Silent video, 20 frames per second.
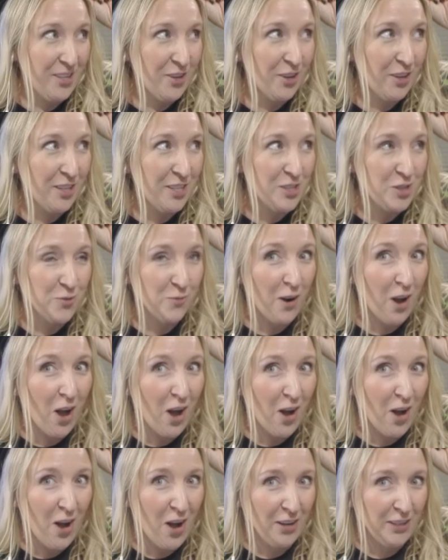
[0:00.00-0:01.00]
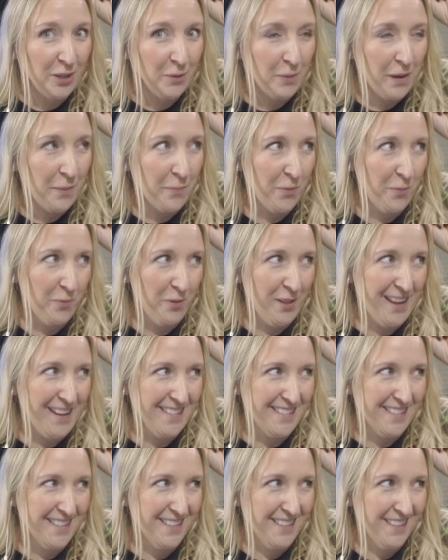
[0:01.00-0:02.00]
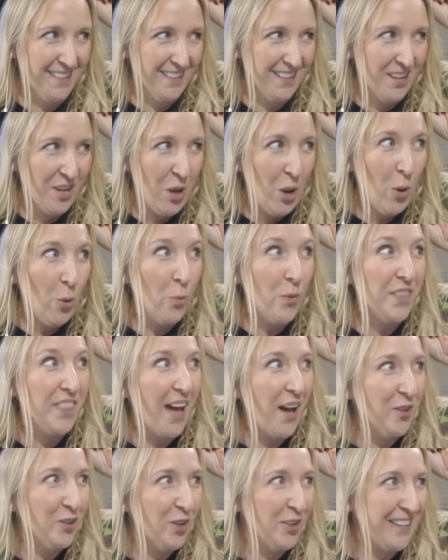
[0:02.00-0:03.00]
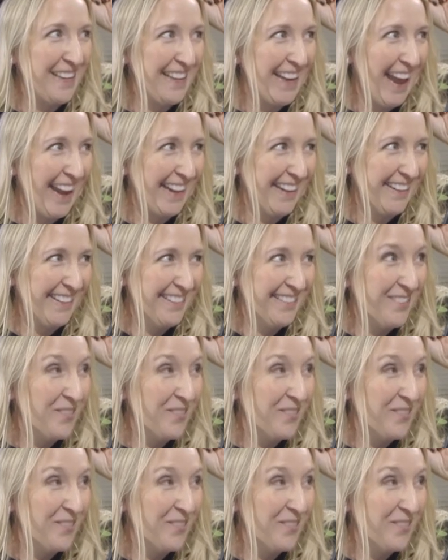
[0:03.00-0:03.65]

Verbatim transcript: and you're going to draw on your paper plate mm. without it's on looking our at head.